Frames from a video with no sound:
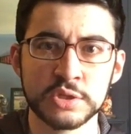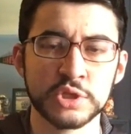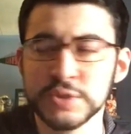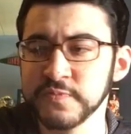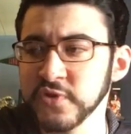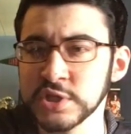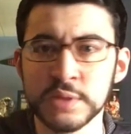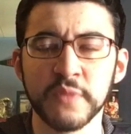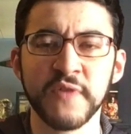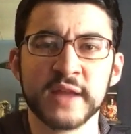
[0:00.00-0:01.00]
Just for the
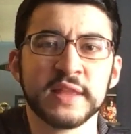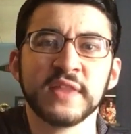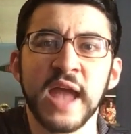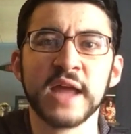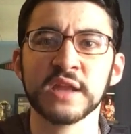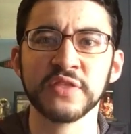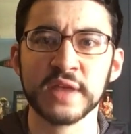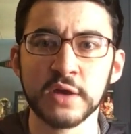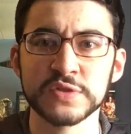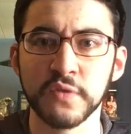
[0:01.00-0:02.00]
simple fact that they had
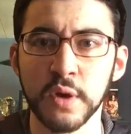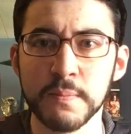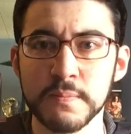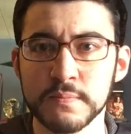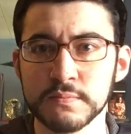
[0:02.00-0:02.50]
nothing else for him.